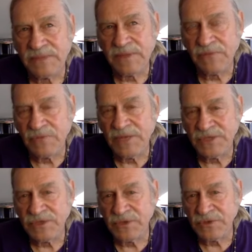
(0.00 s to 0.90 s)

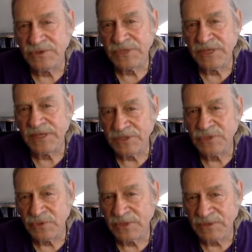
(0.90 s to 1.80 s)
information you used to get
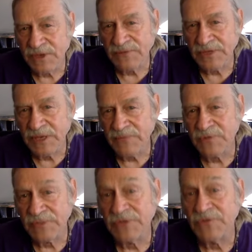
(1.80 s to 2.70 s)
into it. You have to come
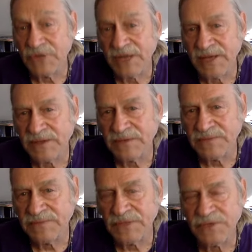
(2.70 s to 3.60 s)
from a different angle,
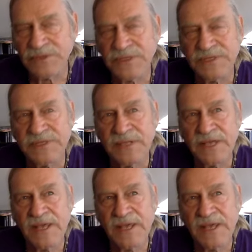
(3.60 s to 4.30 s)
you know, he says. And